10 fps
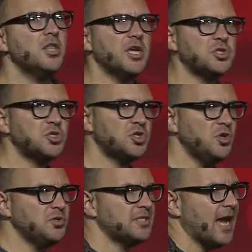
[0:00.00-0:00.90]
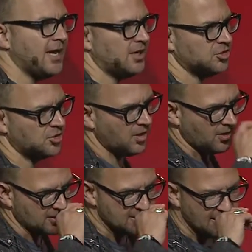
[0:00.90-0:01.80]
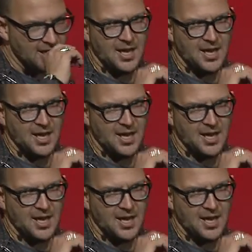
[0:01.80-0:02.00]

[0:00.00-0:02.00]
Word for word: They sued Static Controls.